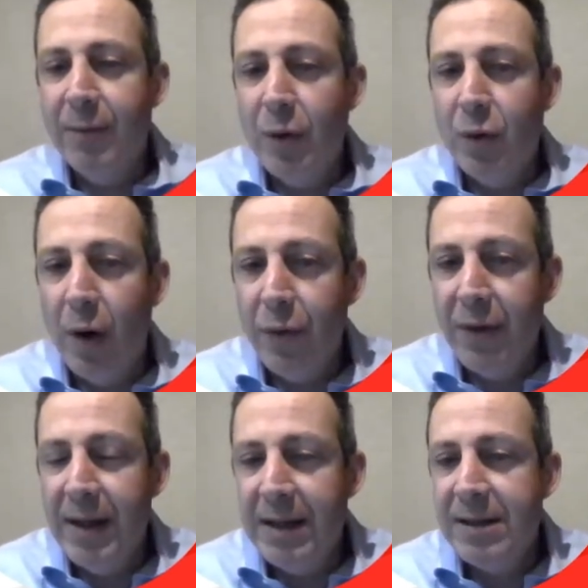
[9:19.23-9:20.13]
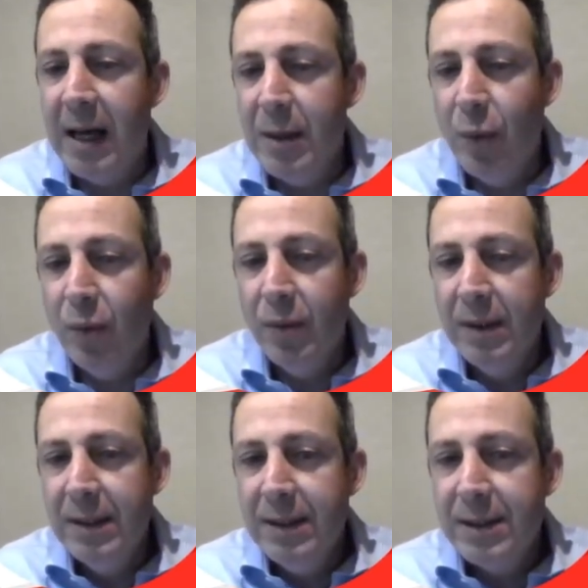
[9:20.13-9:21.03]
growth in that table.
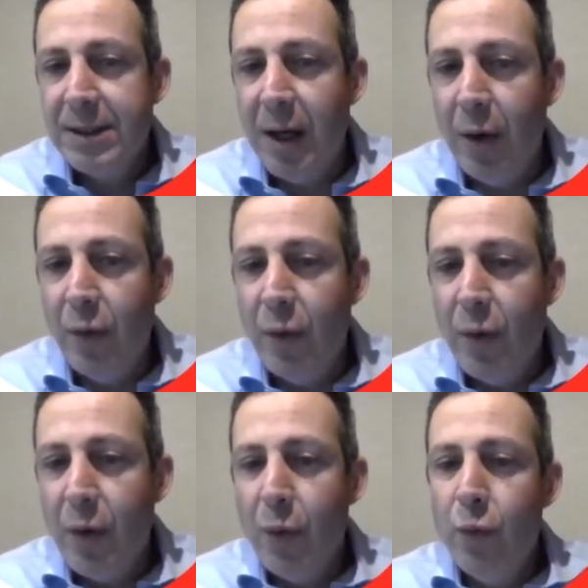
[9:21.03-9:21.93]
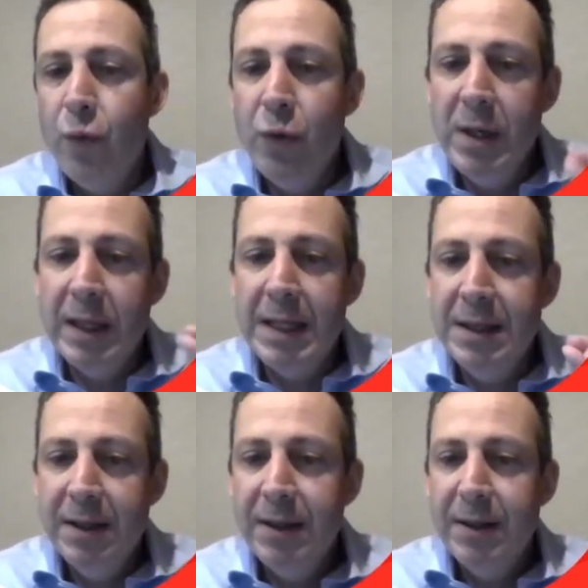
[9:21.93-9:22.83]
So really
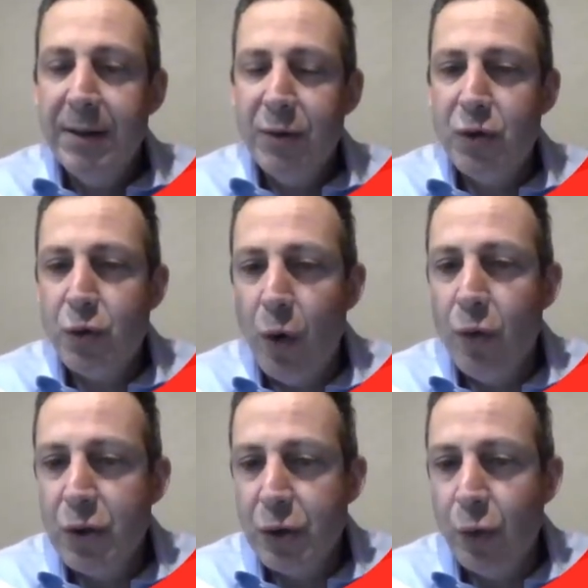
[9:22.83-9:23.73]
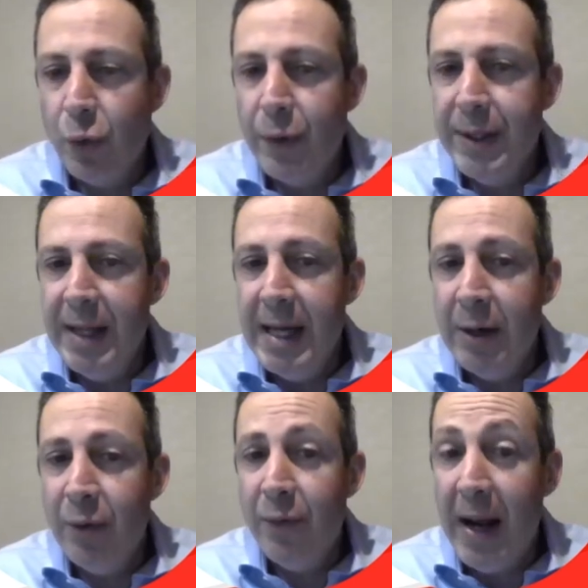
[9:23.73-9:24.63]
strong story there
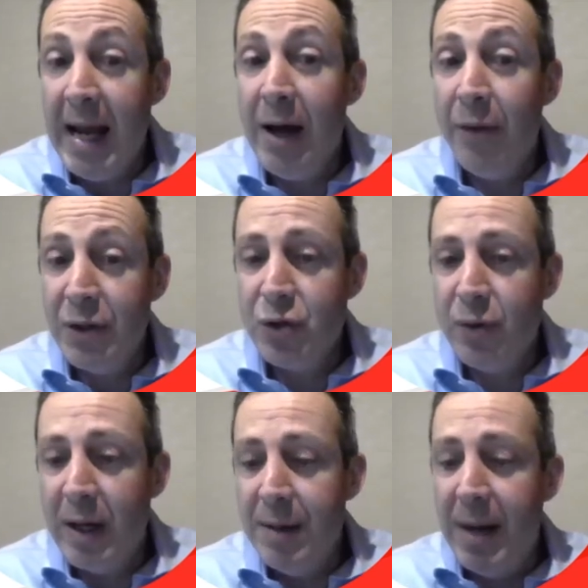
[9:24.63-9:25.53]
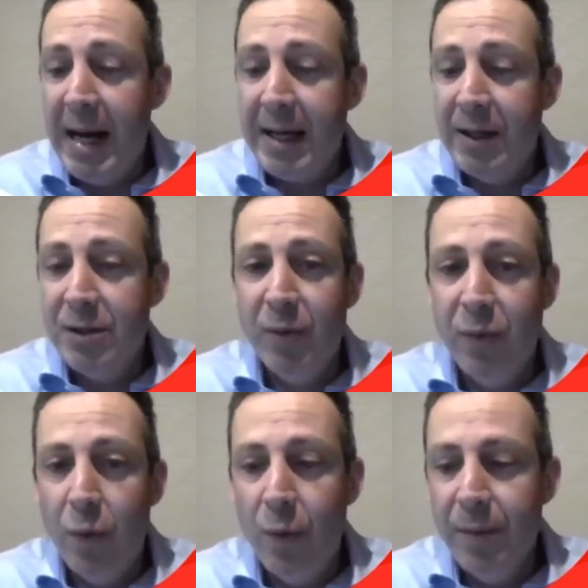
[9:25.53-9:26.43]
of how the Australian market has
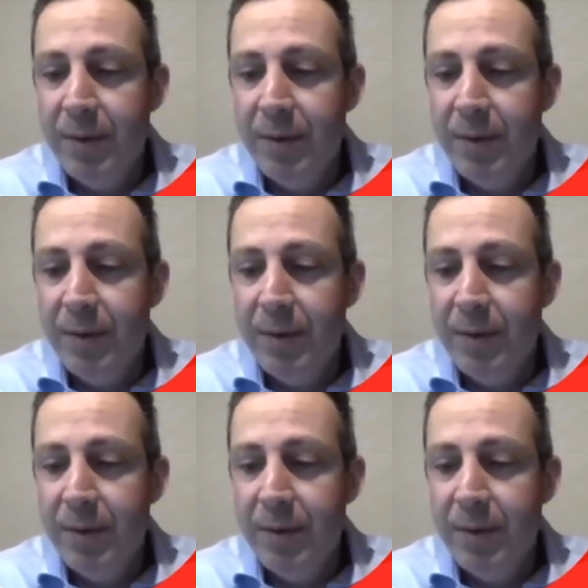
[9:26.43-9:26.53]
performed.